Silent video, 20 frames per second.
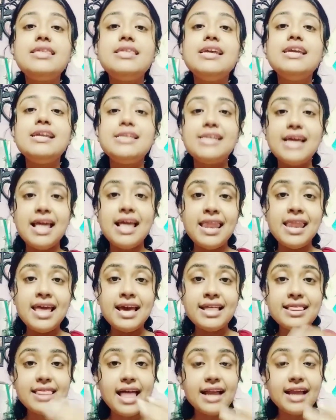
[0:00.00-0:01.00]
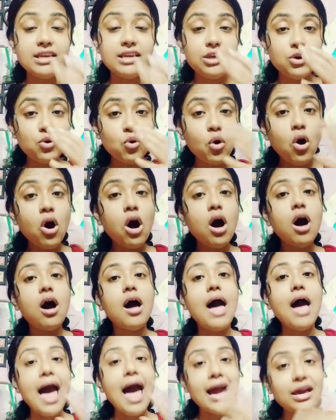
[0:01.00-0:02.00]
detailing that you
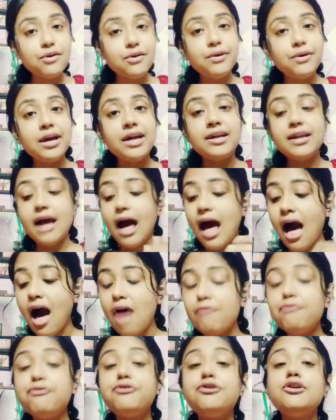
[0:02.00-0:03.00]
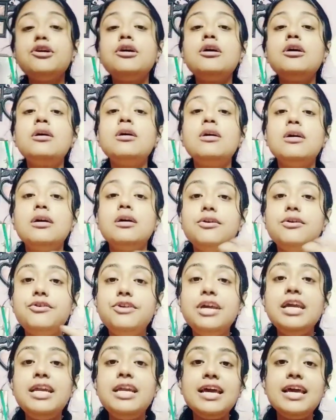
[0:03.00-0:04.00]
acquired after
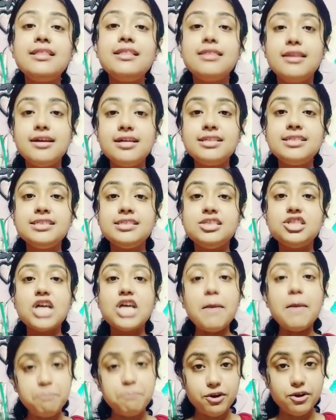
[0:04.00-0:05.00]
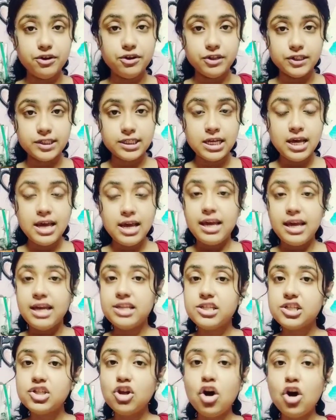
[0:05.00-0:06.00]
reading this chapters.
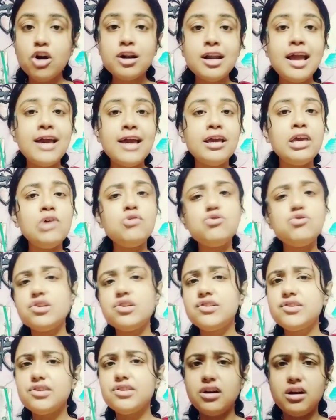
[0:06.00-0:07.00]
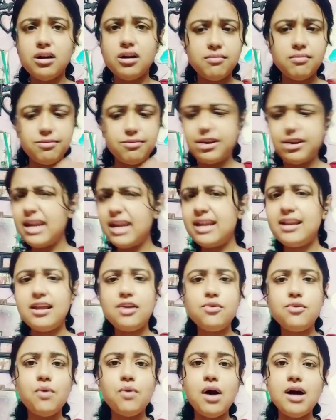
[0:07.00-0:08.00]
It's not like you just read
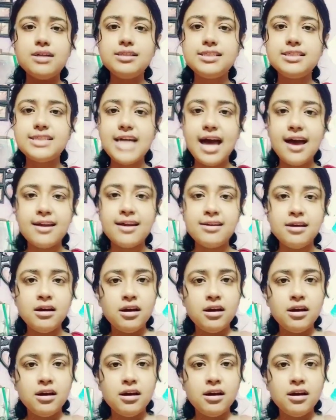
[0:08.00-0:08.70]
it once and